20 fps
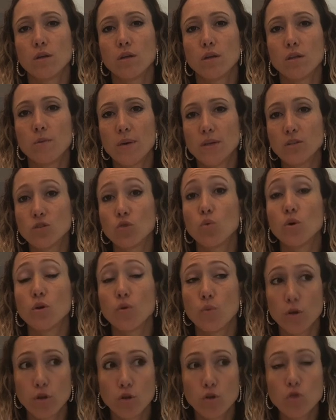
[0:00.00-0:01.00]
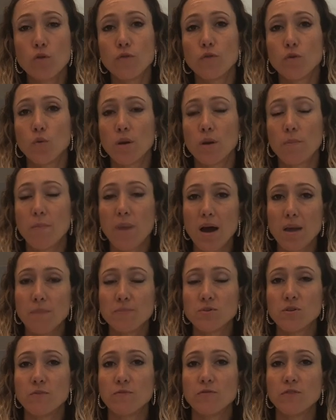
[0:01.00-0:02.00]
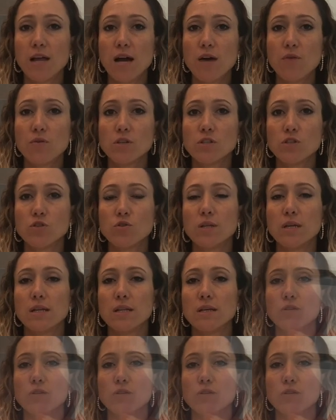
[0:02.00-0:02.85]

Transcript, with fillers: it depends on what you want to do. If you want to pipe some flowers, you need